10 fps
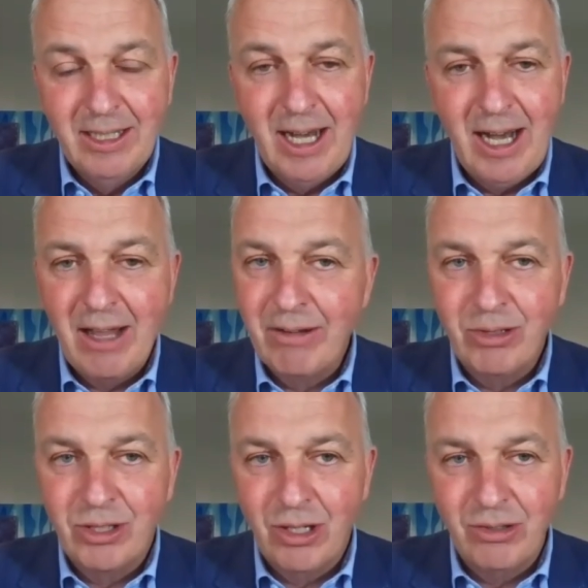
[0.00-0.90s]
The
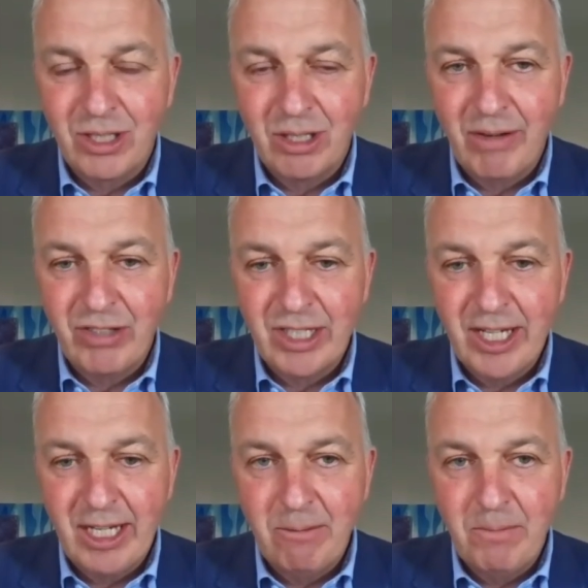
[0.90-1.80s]
results that we've
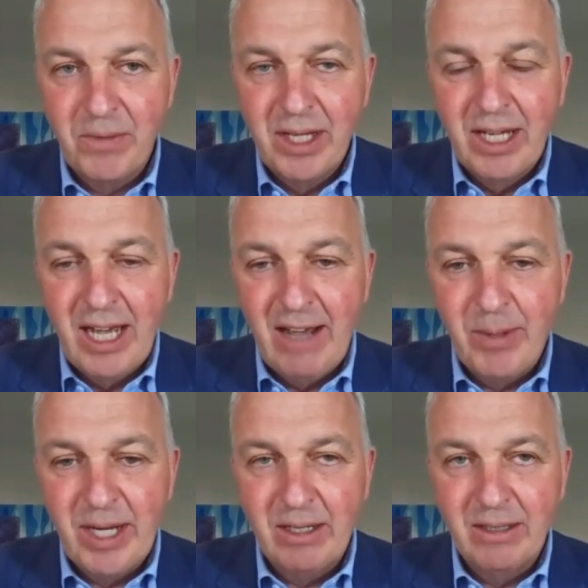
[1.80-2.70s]
seen have
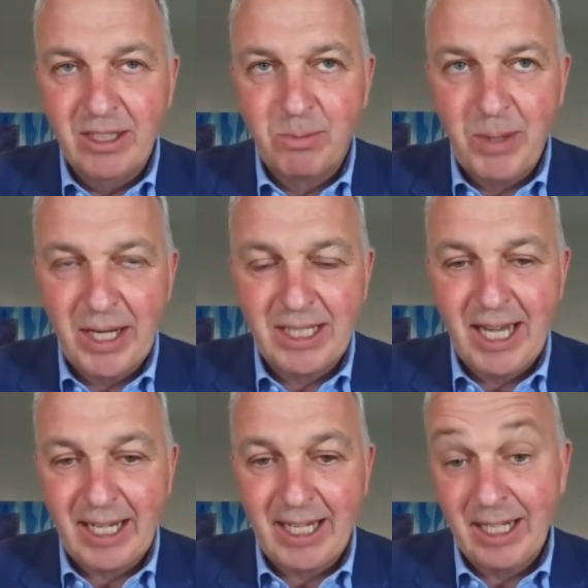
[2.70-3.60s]
been
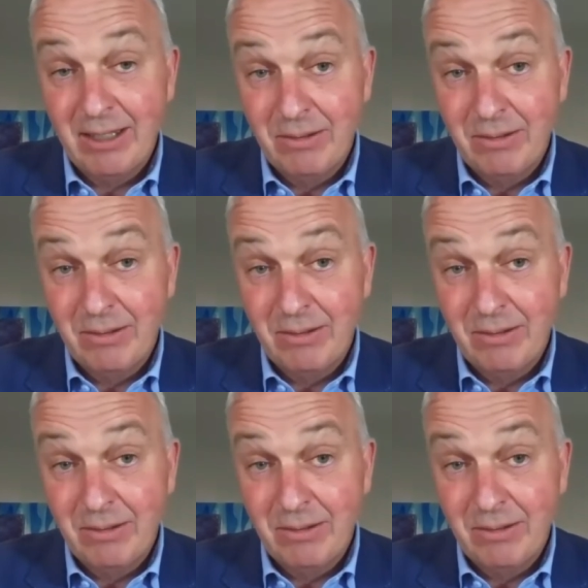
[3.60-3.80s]
spectacular,